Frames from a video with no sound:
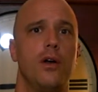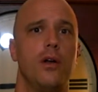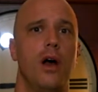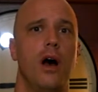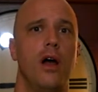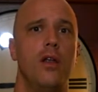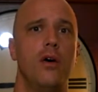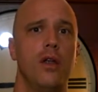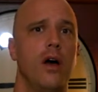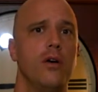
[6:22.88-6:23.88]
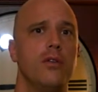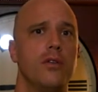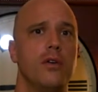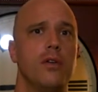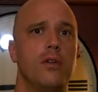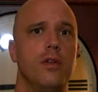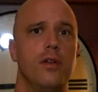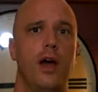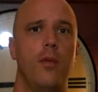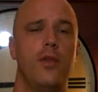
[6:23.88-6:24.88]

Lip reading: No, now's a good time